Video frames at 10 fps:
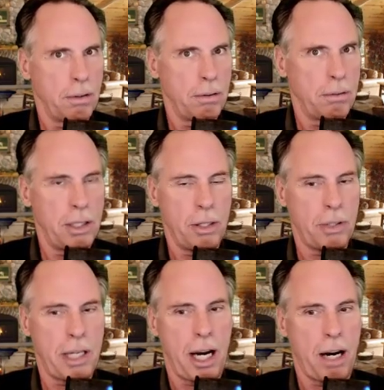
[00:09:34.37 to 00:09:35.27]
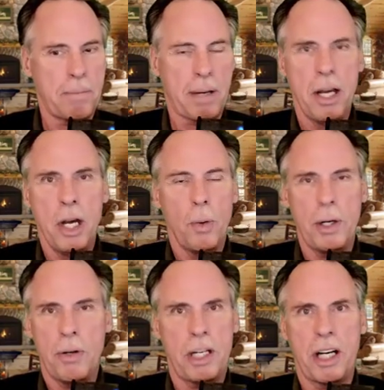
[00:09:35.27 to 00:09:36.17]
We don't care but we
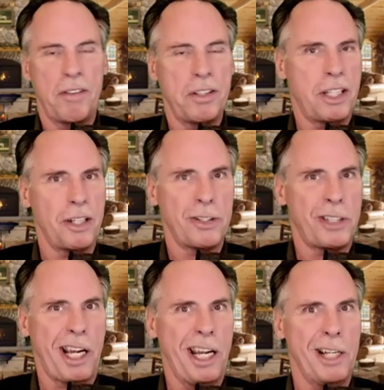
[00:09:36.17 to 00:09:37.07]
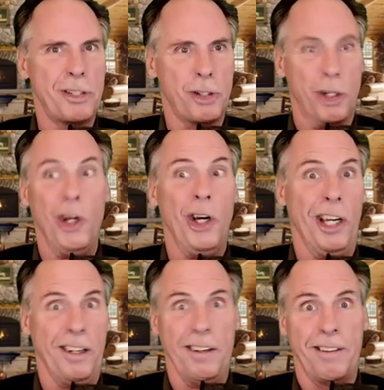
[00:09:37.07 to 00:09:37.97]
don't care if it's hearsay, it's
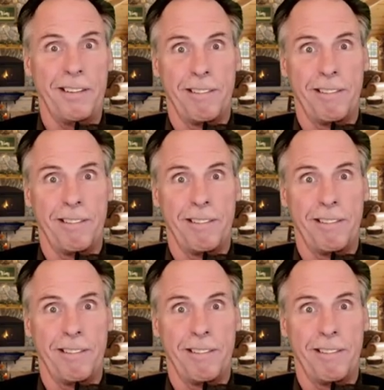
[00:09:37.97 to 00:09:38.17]
good.